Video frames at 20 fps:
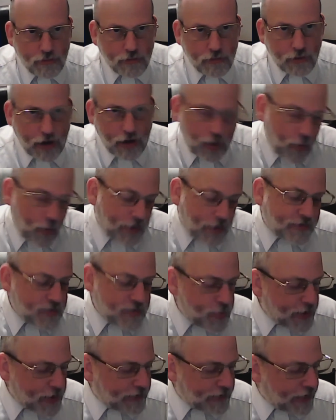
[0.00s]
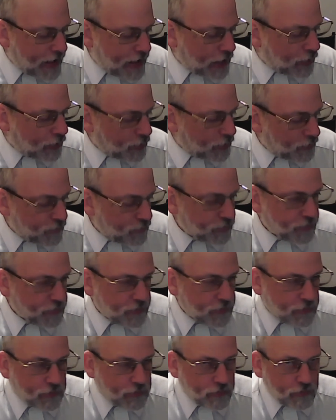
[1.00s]
Like, what's the big deal?
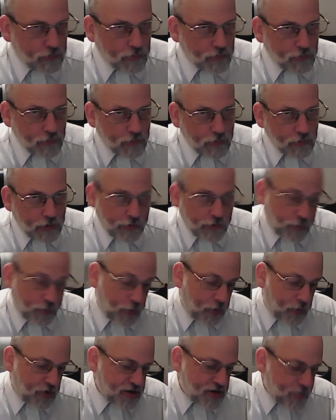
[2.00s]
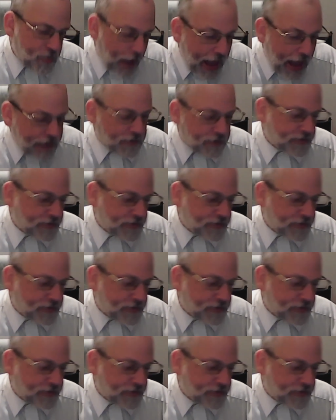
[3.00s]
They want to worship idols,